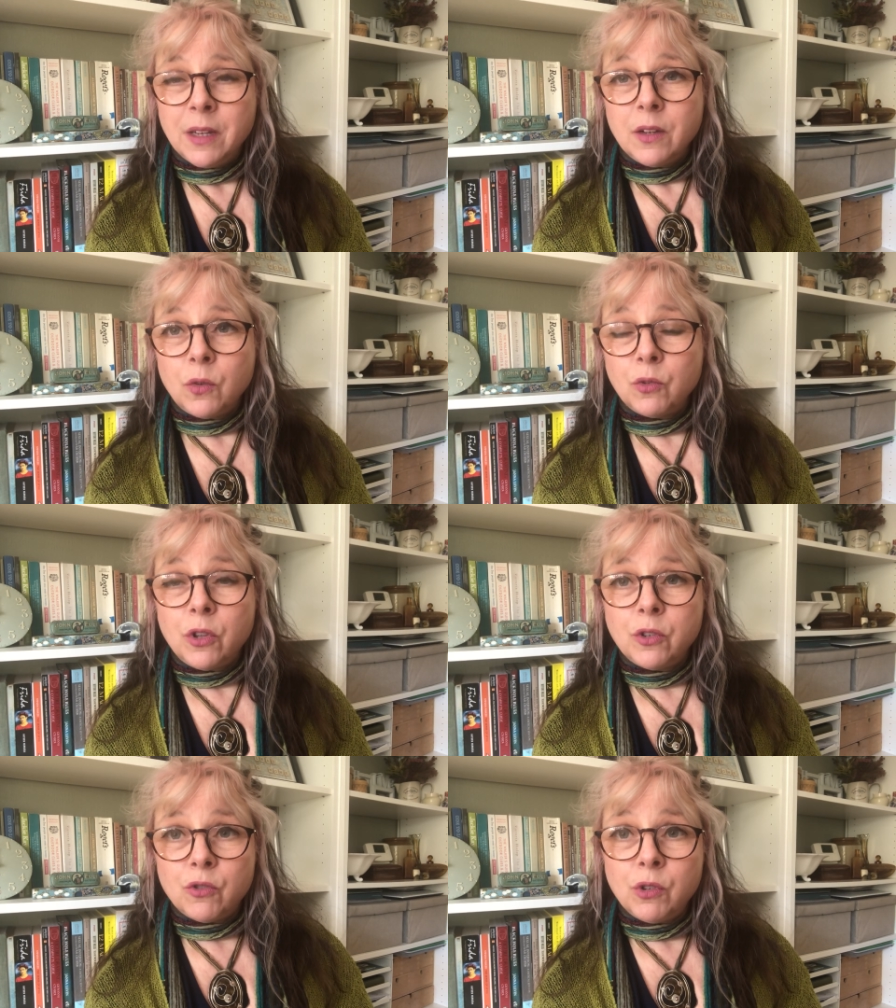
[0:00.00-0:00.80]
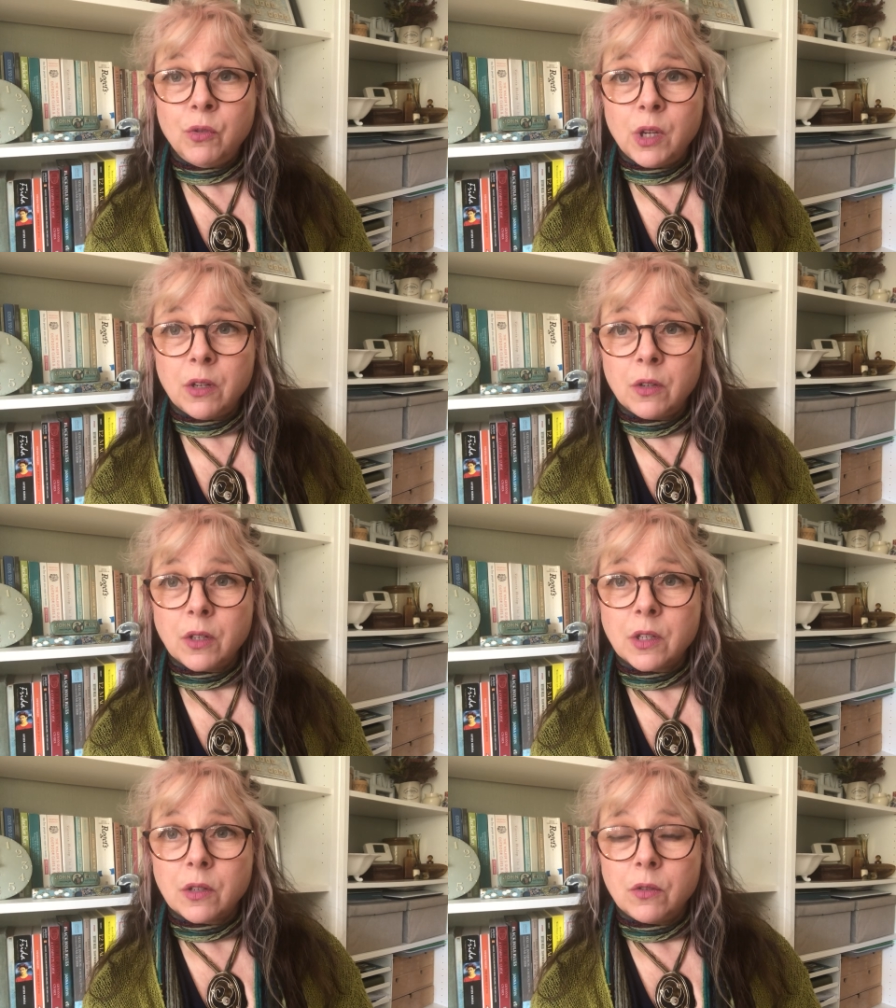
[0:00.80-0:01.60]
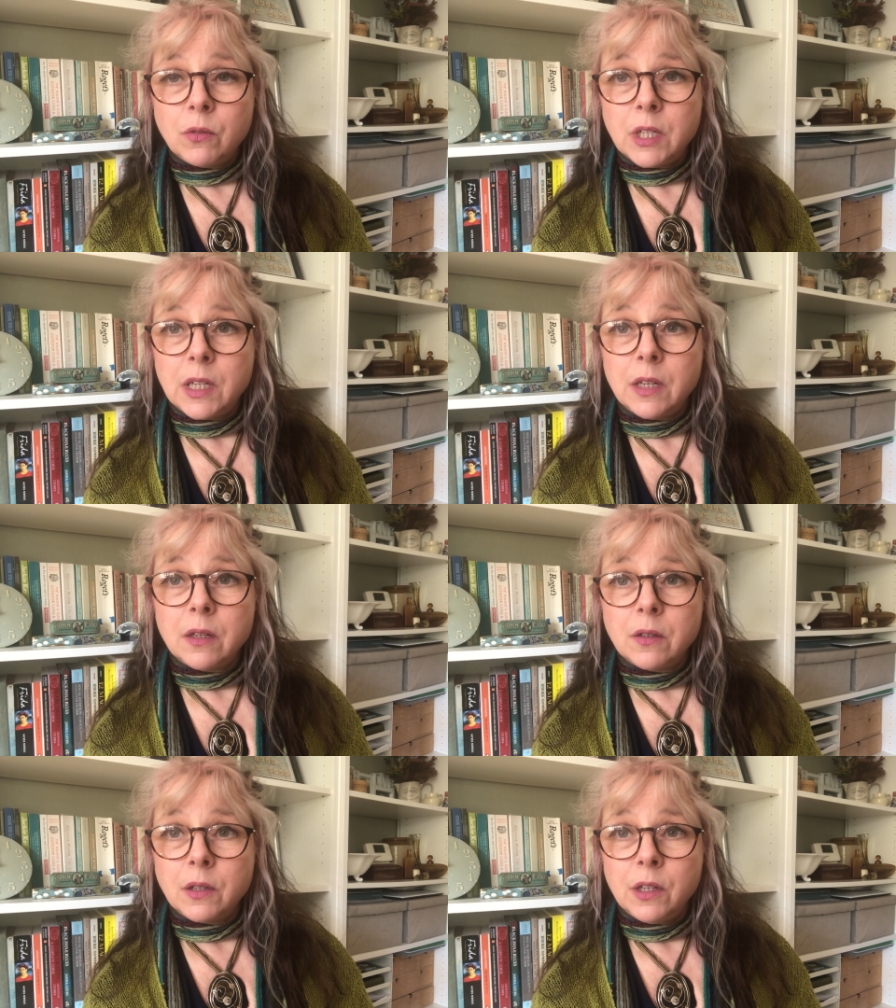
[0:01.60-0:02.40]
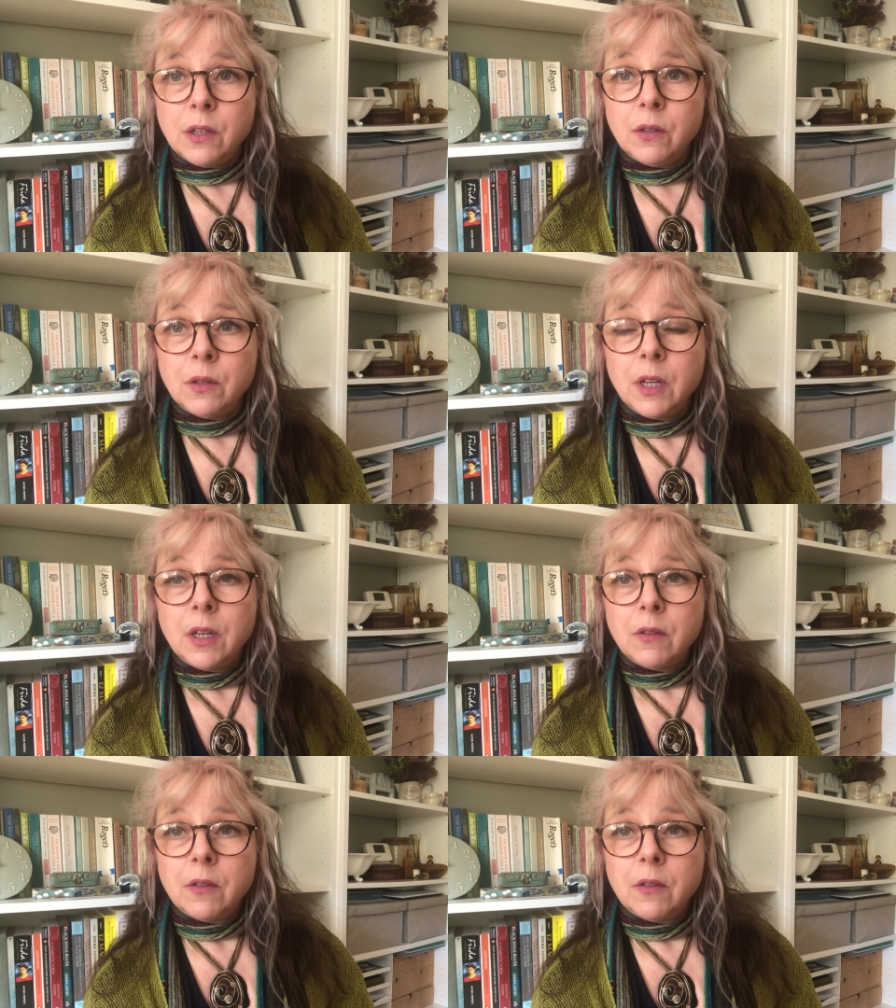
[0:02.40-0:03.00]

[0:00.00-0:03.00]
or the Dru Yoga School, DRU.